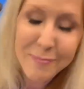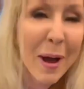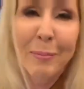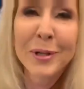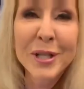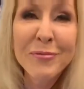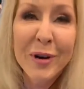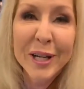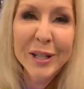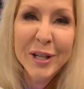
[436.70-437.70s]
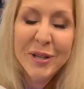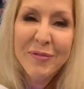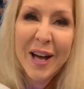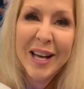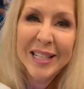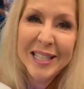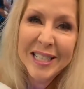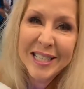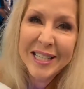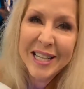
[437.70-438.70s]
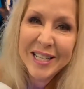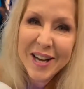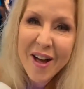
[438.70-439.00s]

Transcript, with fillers: these tech companies are investing